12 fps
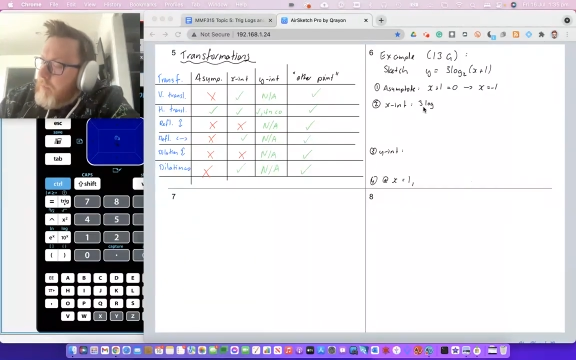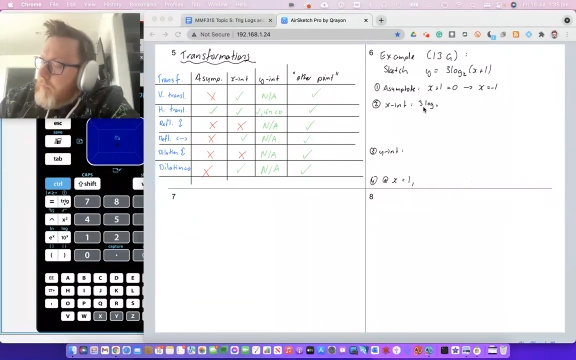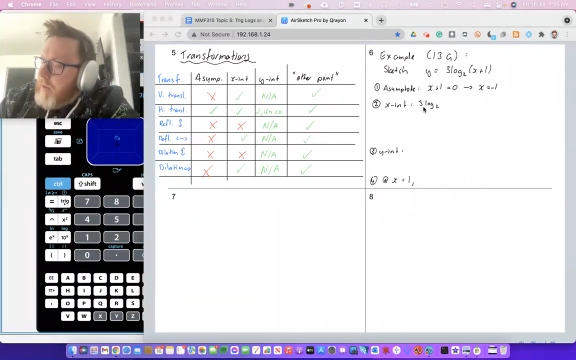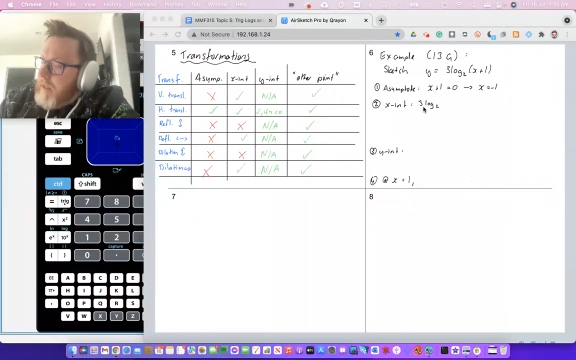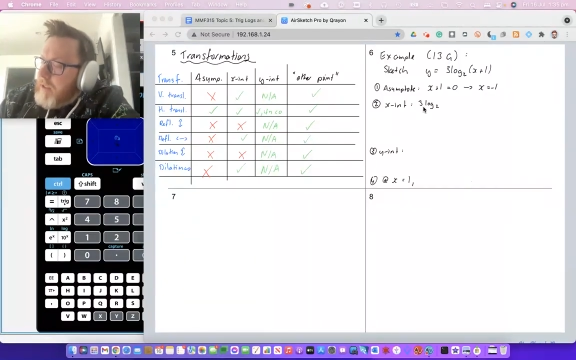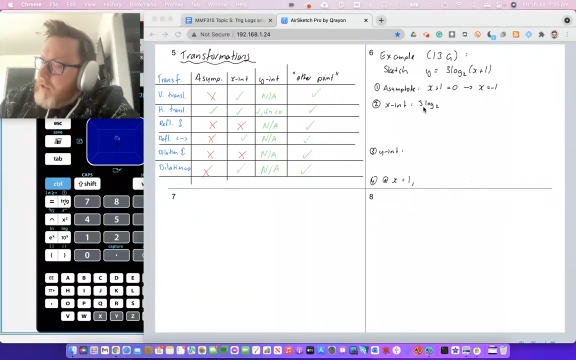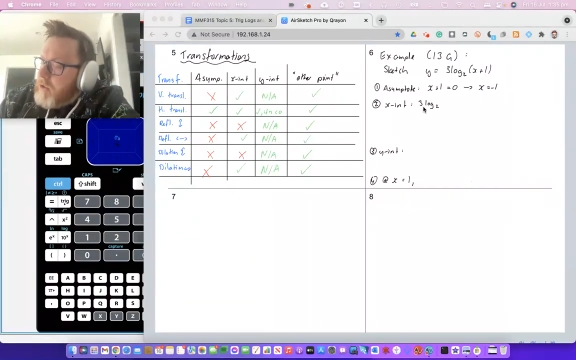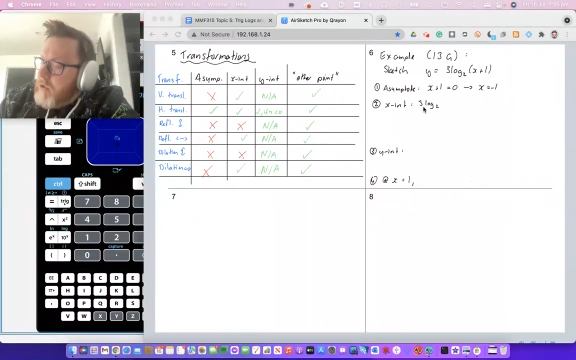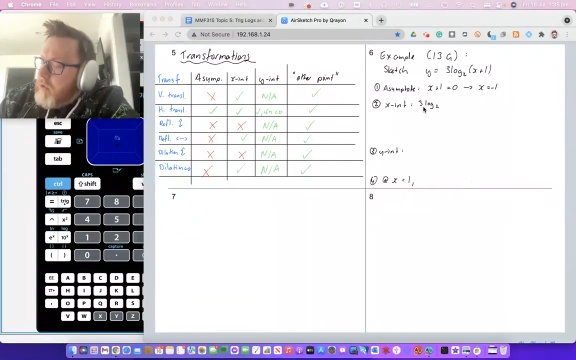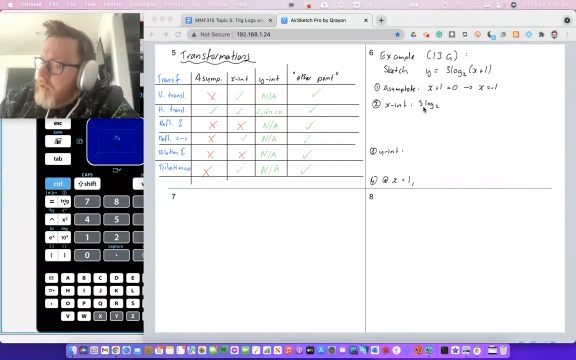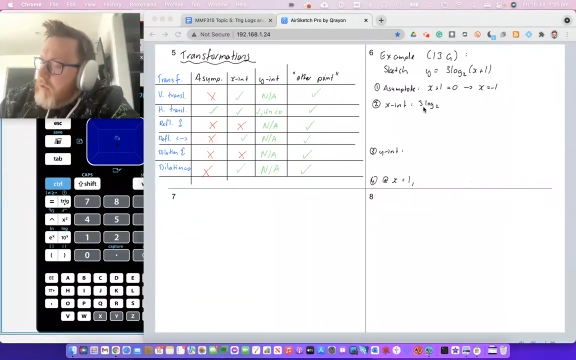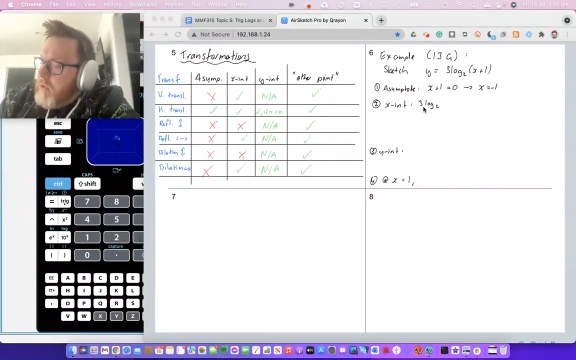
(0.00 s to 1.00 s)
base
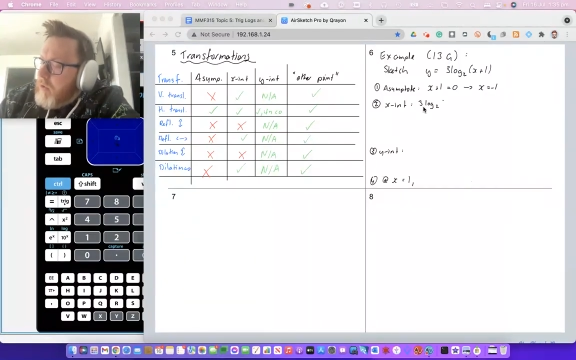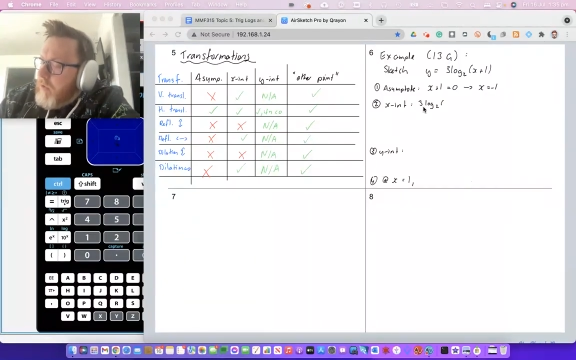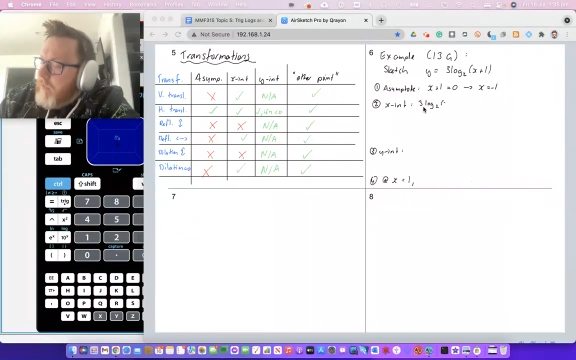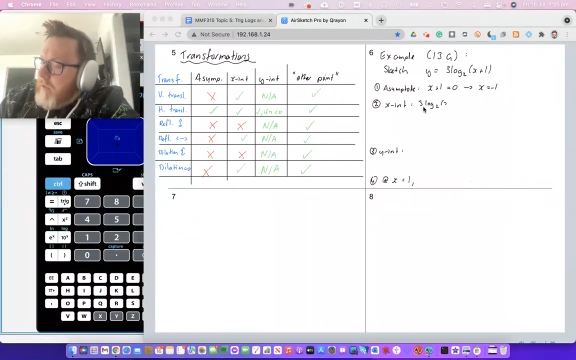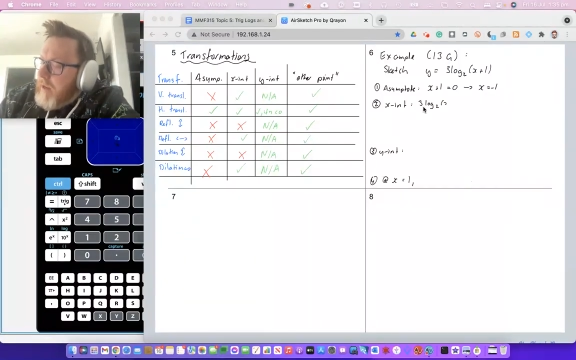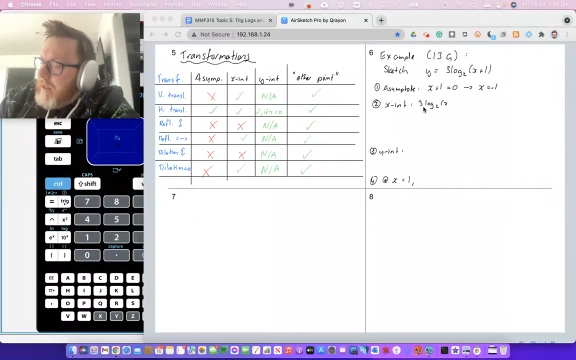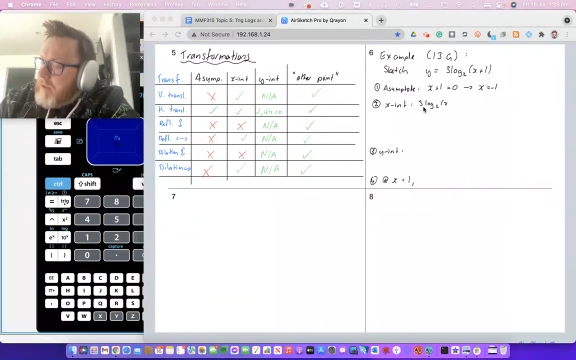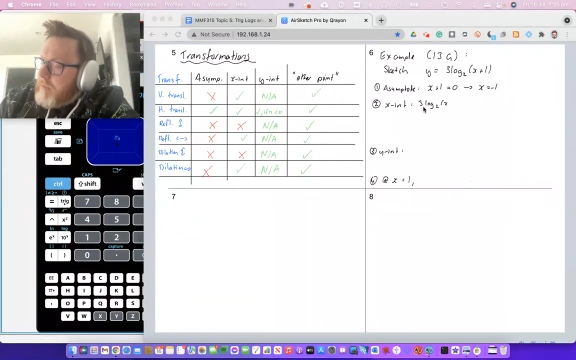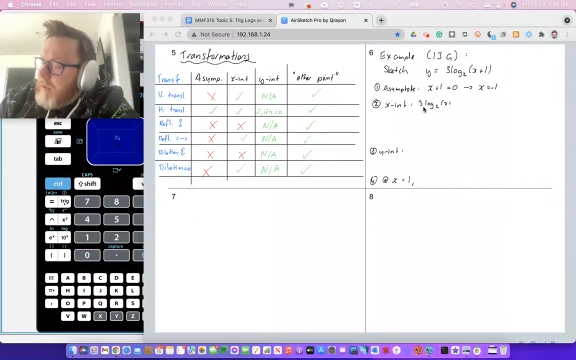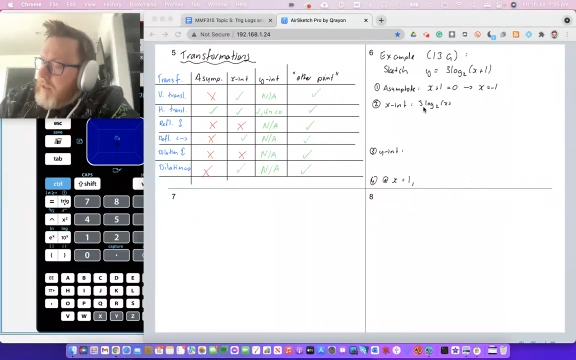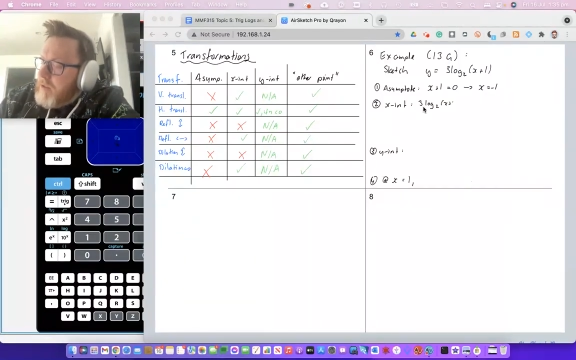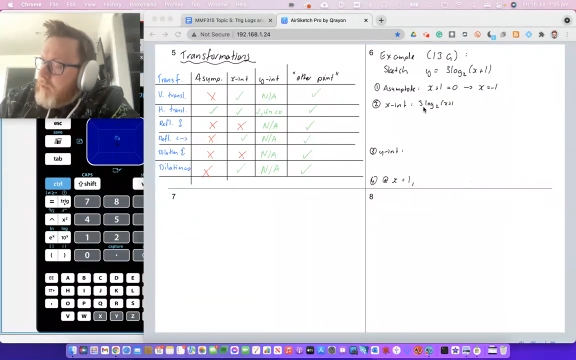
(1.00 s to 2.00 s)
2 of x
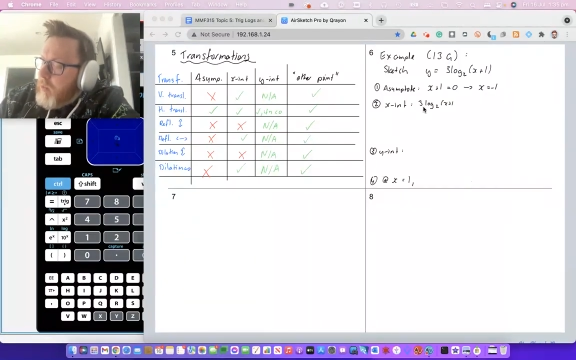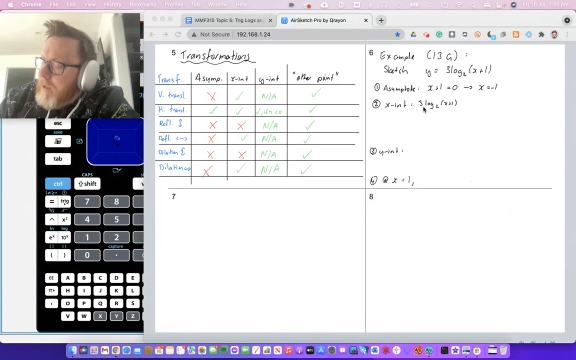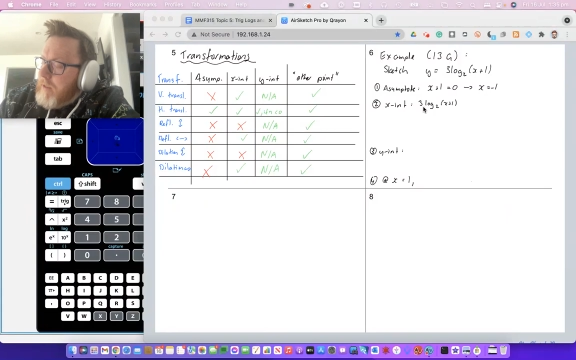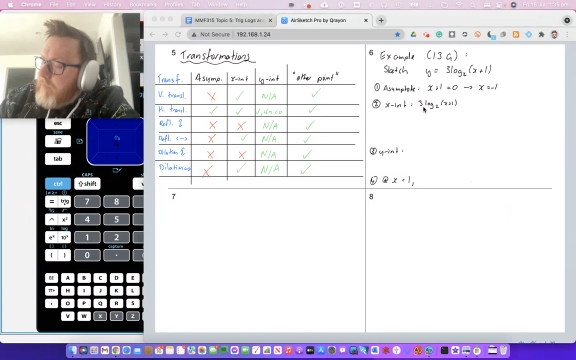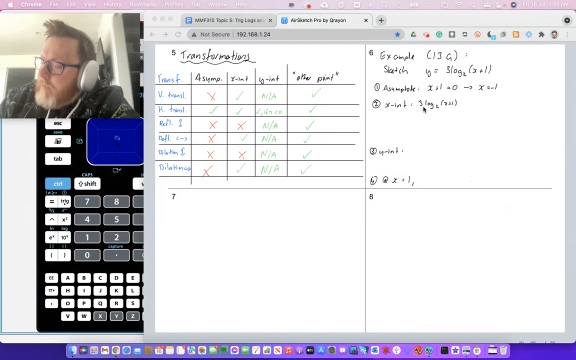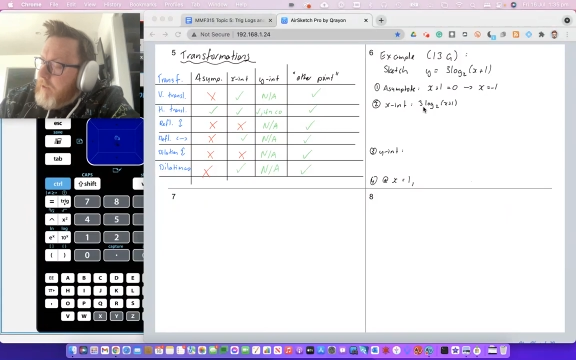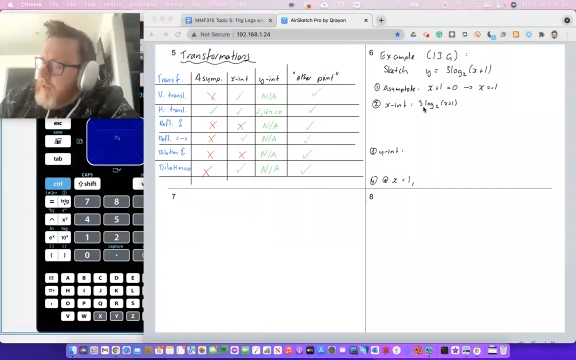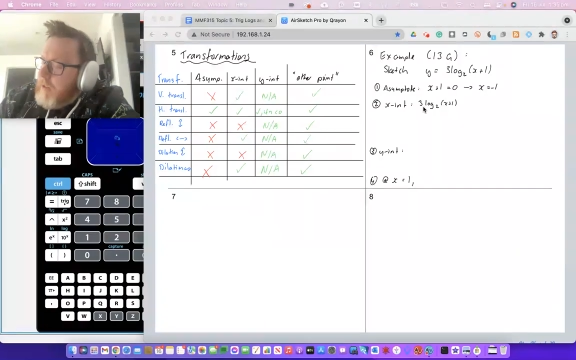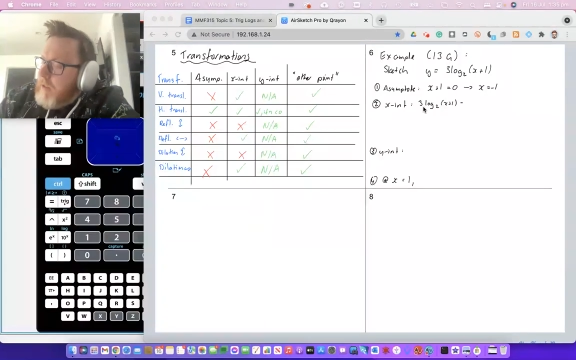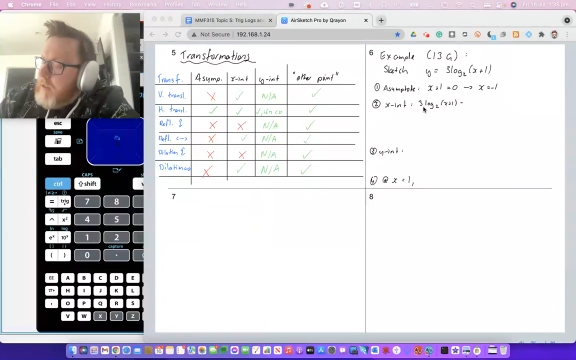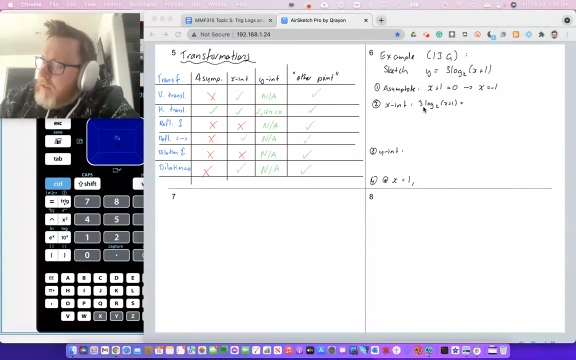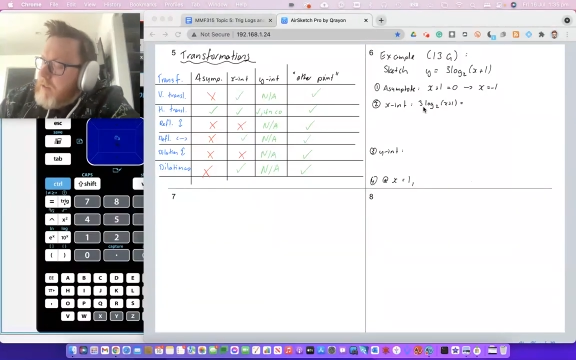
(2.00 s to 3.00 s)
plus 1
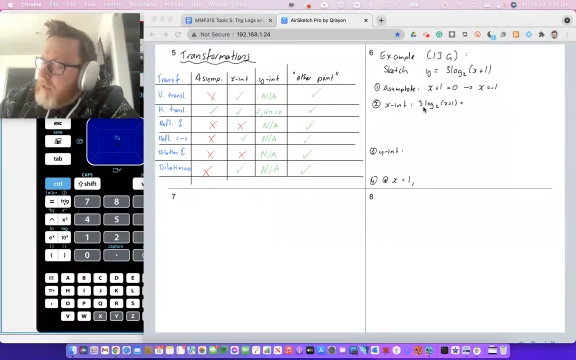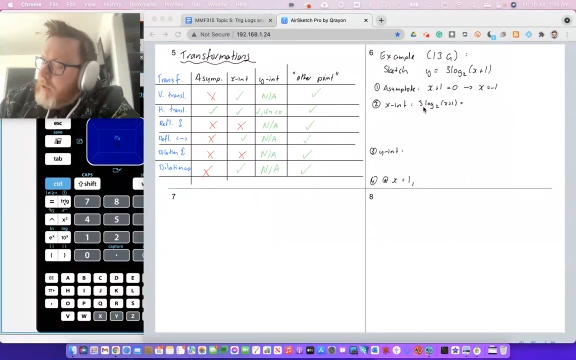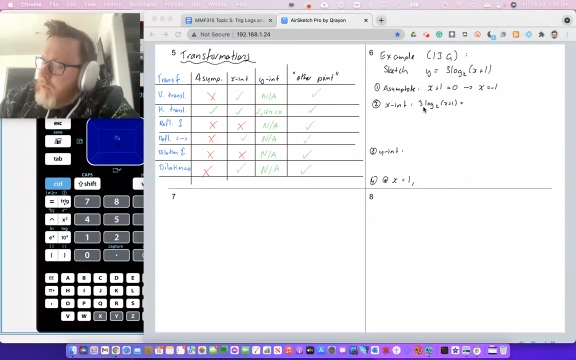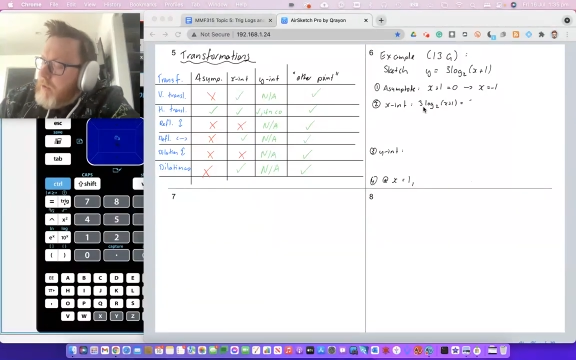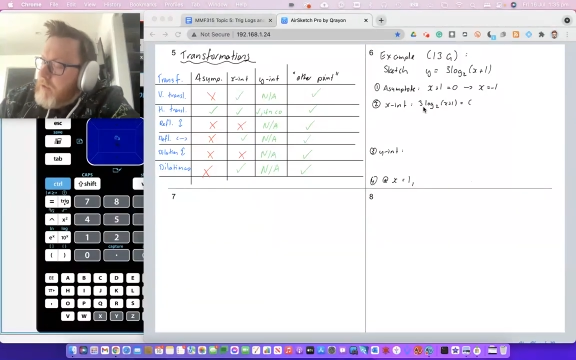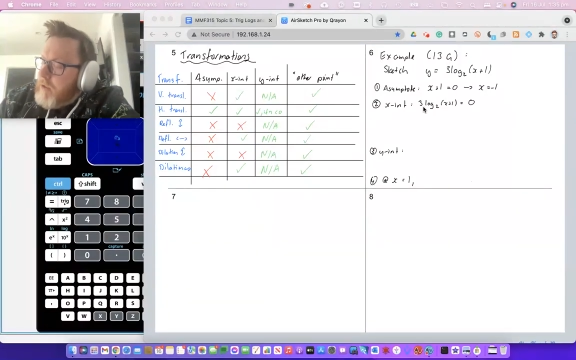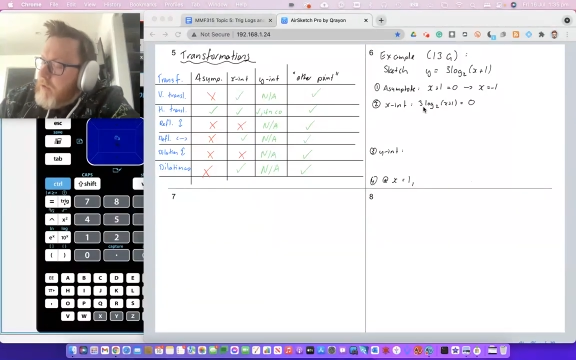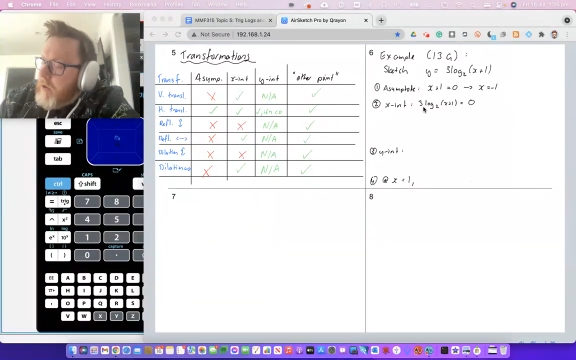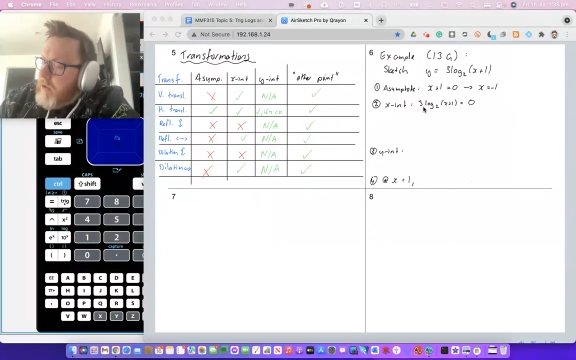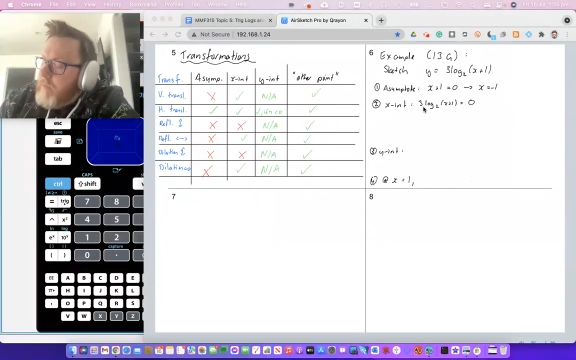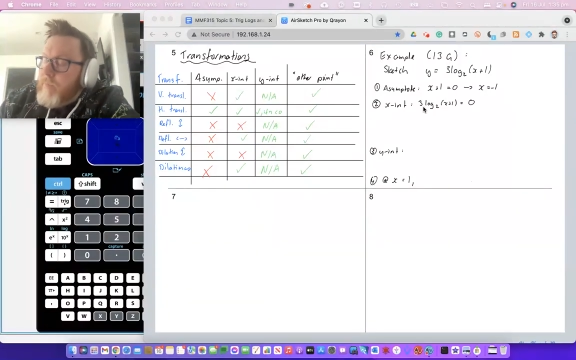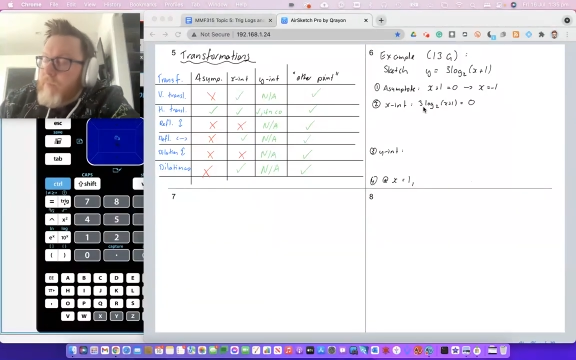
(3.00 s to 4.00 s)
is equal to
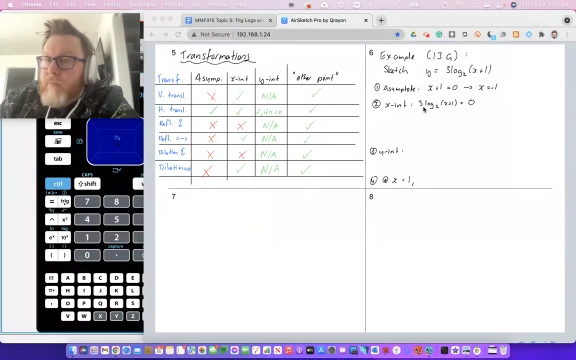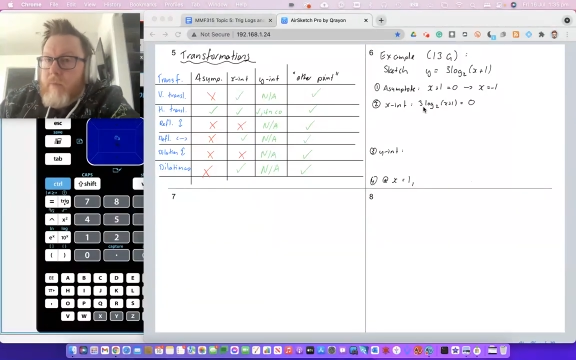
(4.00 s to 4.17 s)
0.